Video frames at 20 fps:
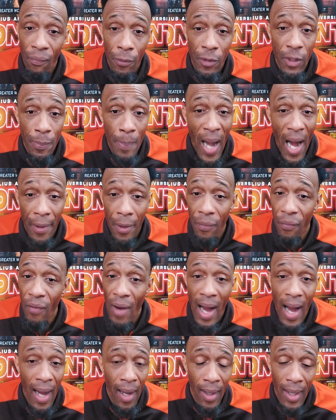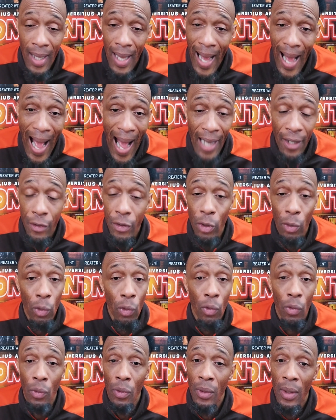Spotify,
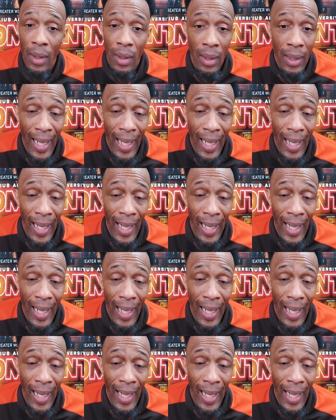iTunes,